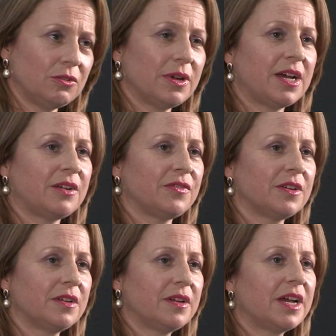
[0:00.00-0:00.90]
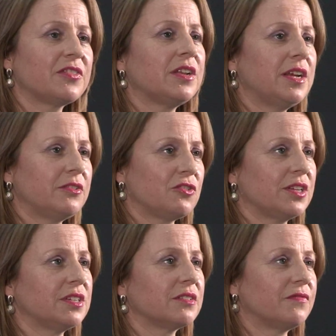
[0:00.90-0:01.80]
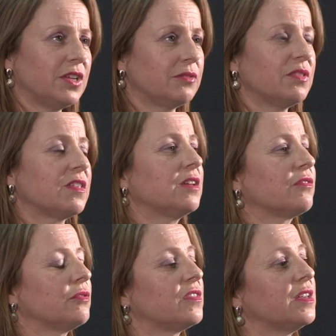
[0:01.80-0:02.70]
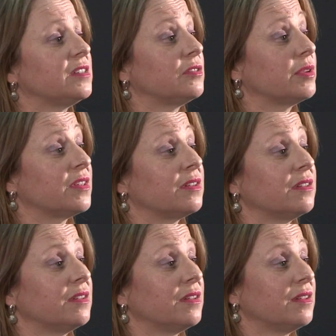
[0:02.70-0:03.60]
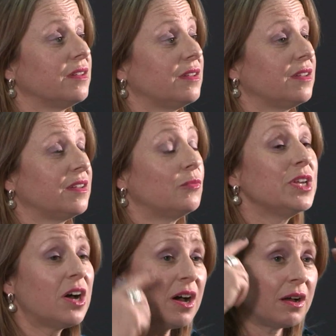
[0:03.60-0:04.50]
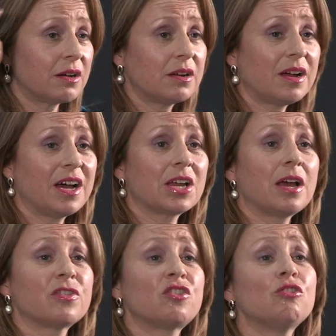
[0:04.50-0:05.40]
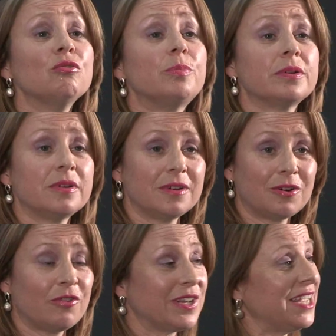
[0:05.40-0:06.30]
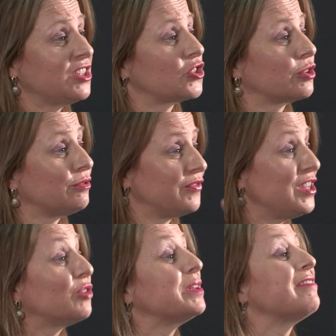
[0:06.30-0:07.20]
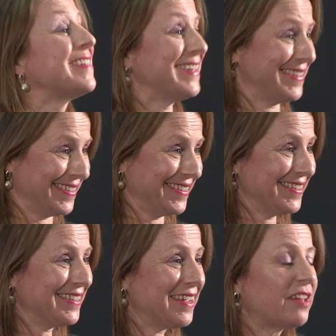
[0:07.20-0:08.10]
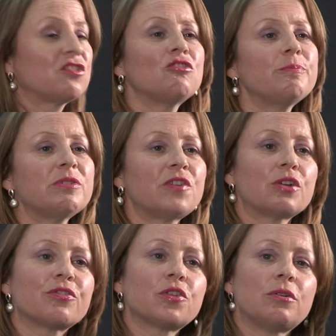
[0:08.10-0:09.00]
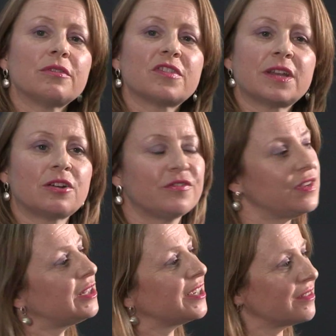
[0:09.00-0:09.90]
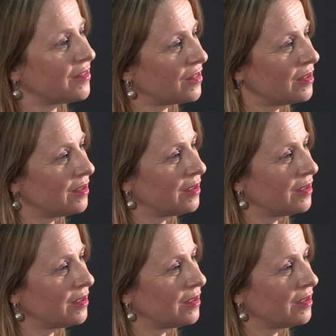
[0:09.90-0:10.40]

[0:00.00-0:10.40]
you have has an energetic frequency associated with it. We are a soup of electrical frequency, a soup of our thoughts and our feelings.